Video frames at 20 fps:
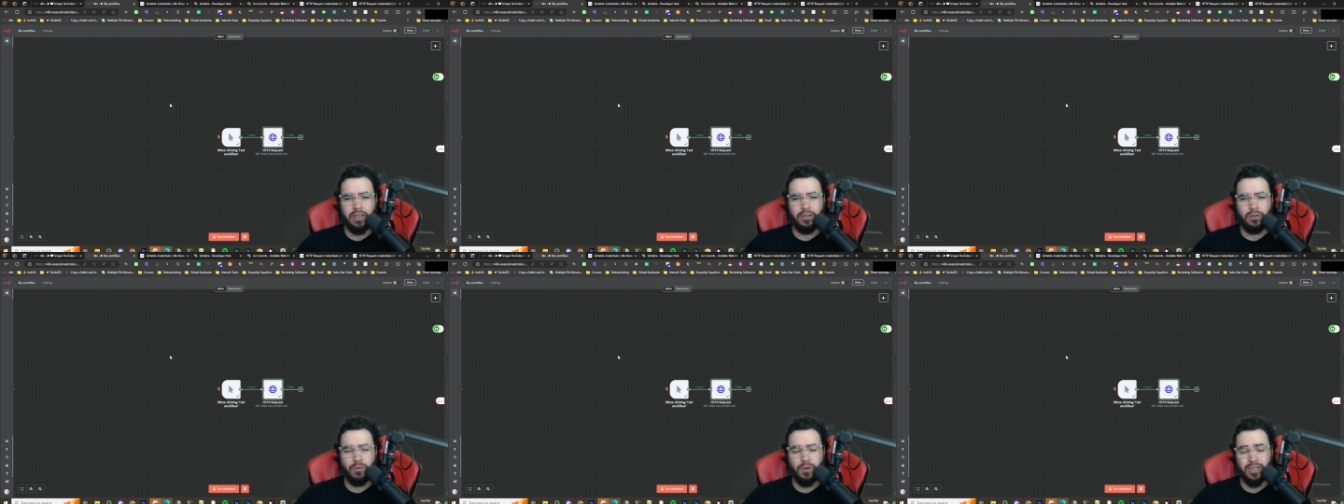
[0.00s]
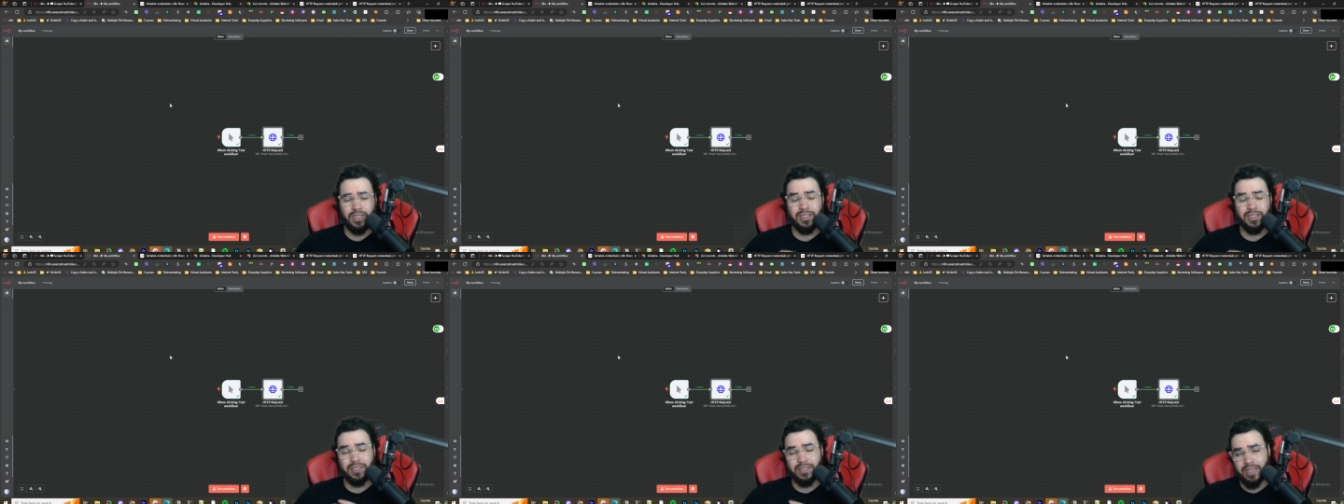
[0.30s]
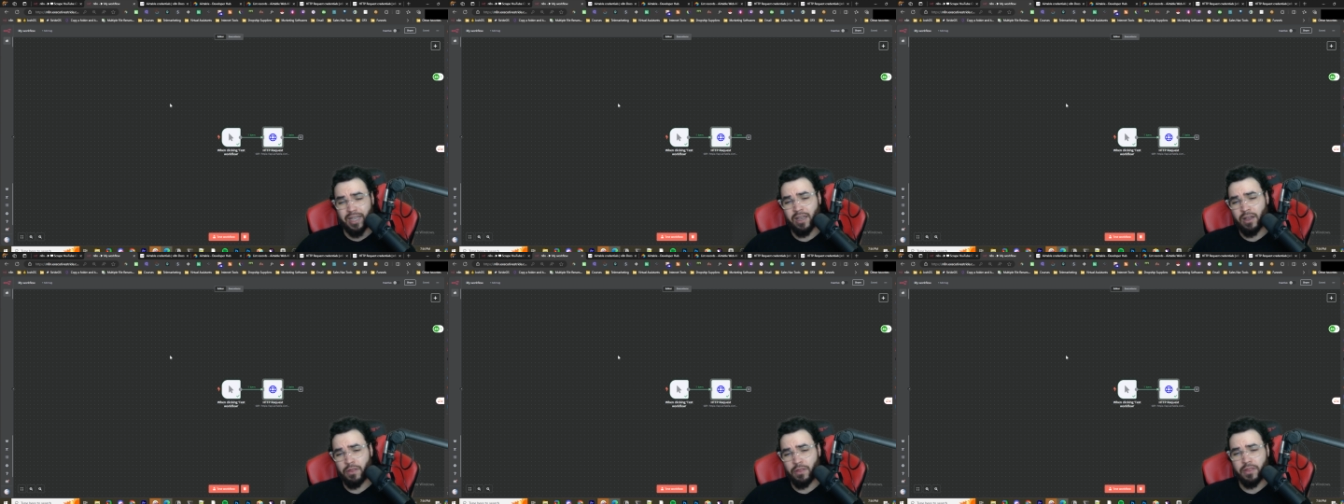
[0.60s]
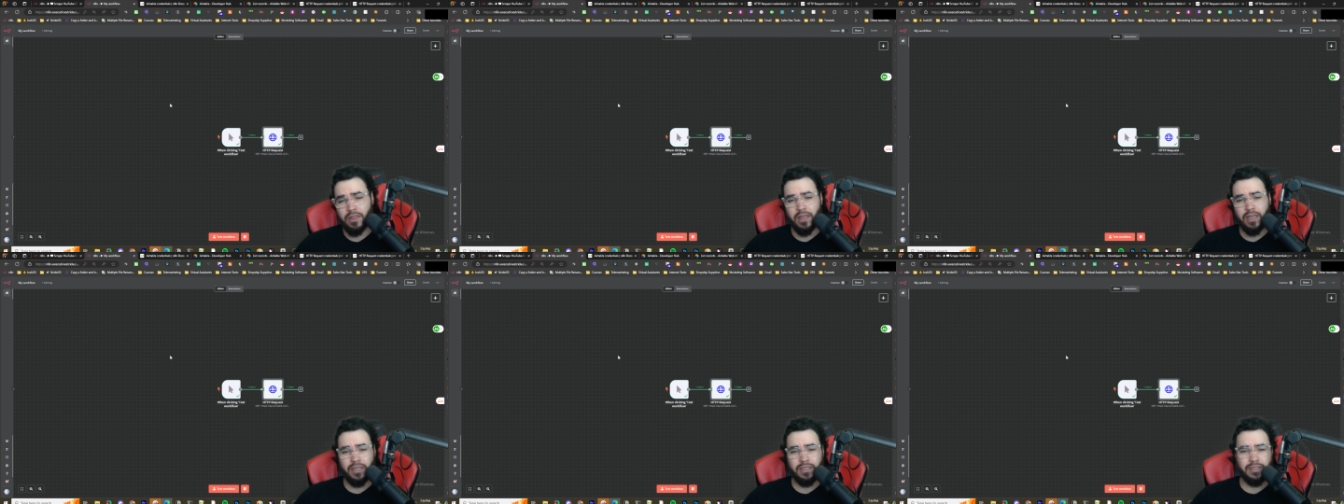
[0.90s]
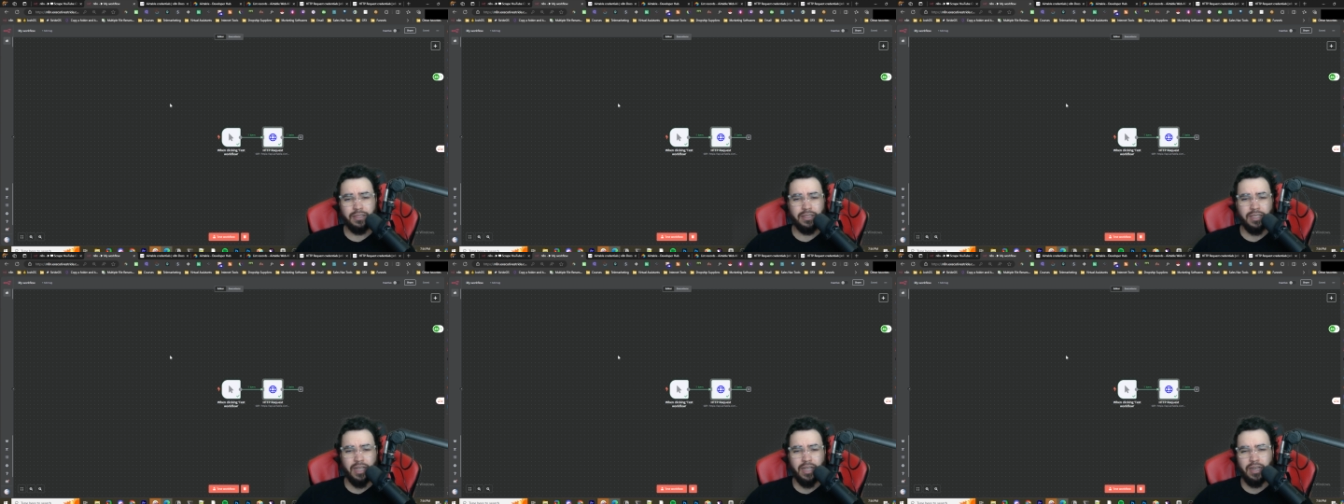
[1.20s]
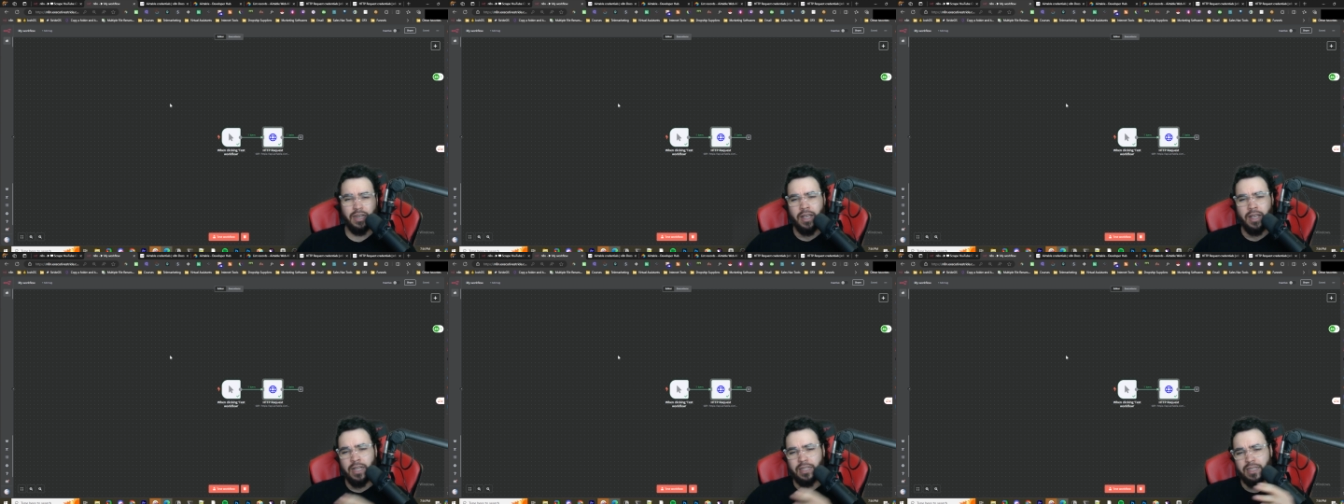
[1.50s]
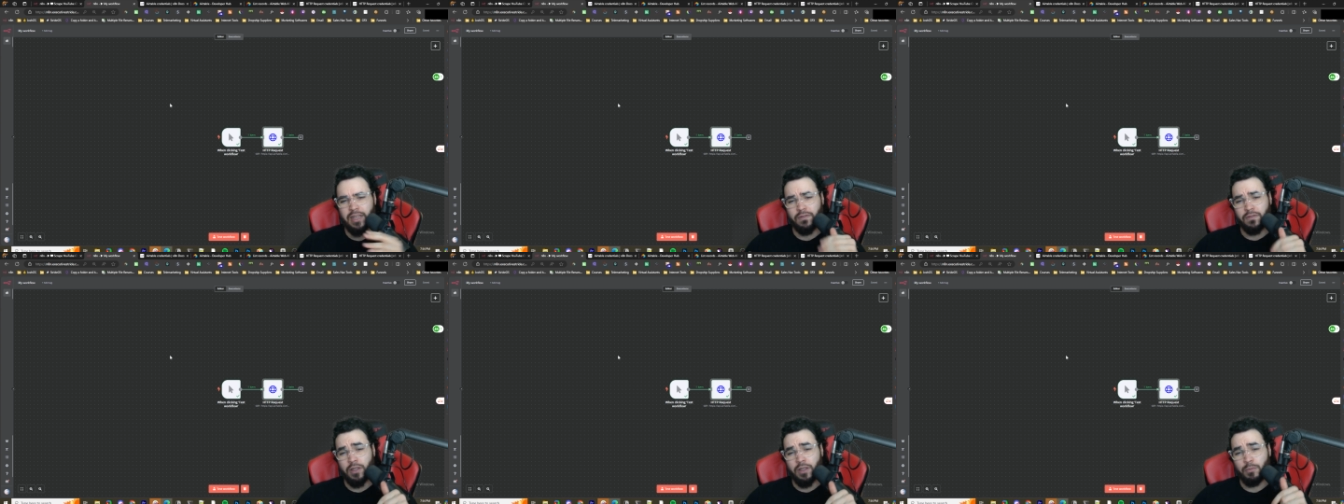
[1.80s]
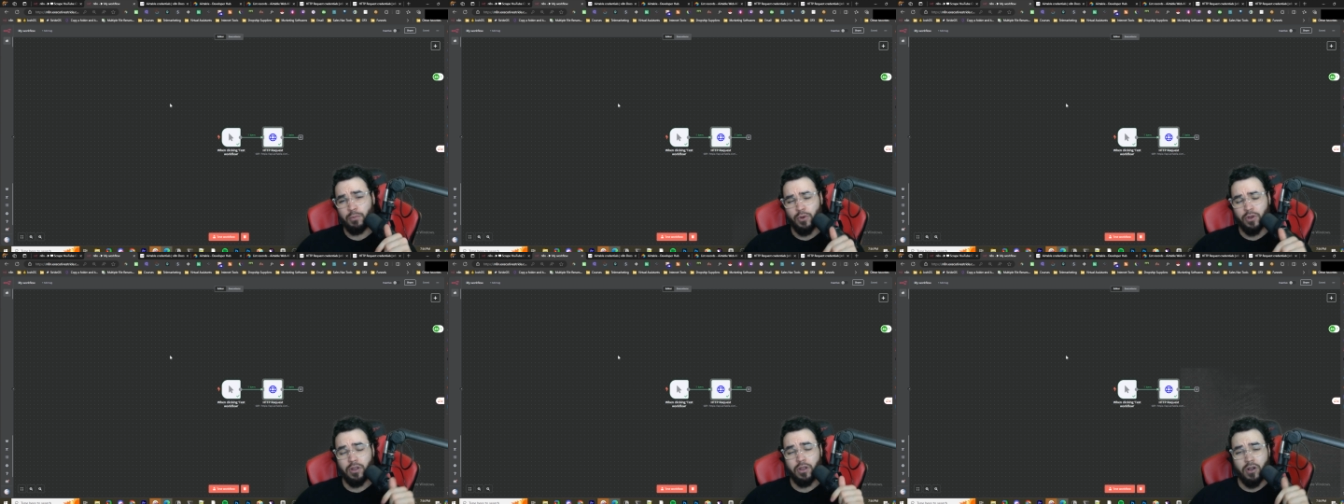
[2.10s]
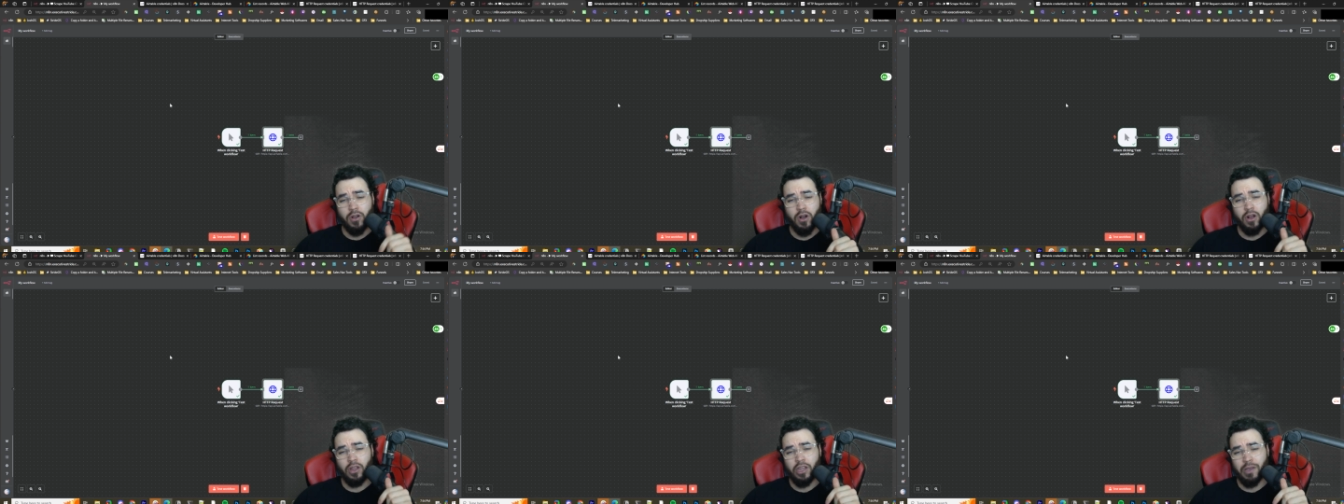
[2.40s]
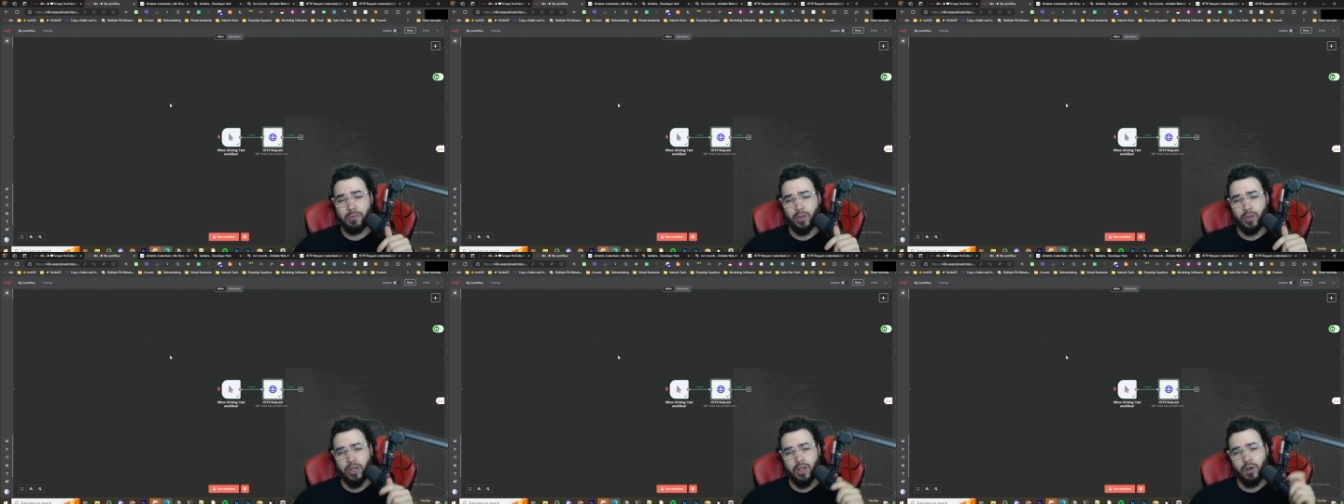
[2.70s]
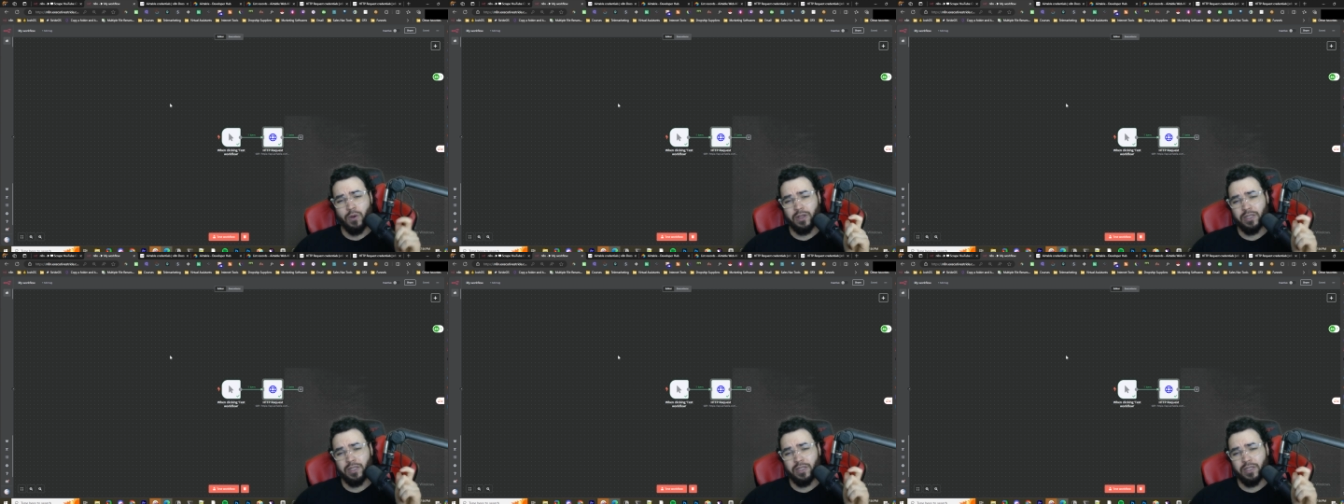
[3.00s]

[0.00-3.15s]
you want to scale things, then definitely book a call down below,